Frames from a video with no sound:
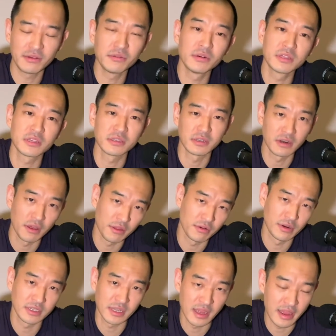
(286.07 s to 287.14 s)
which is another
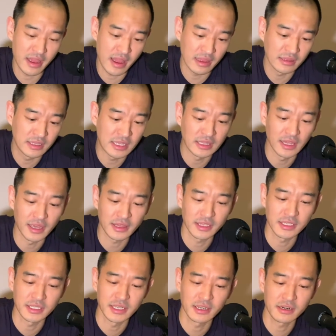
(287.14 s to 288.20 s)
reason I did like the
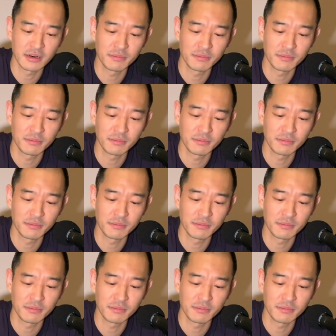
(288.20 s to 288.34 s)
sneaker,